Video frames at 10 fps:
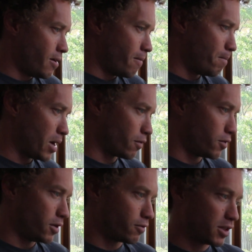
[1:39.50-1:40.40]

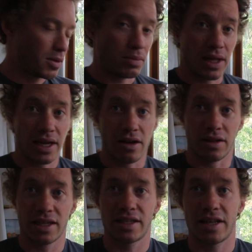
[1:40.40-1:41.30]
barefoot Frisbee playing. I'll
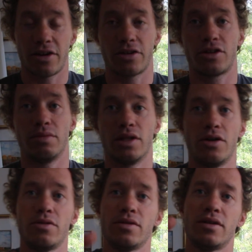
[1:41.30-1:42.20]
link to that article
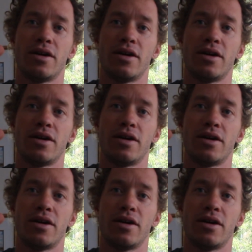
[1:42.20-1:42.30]
below.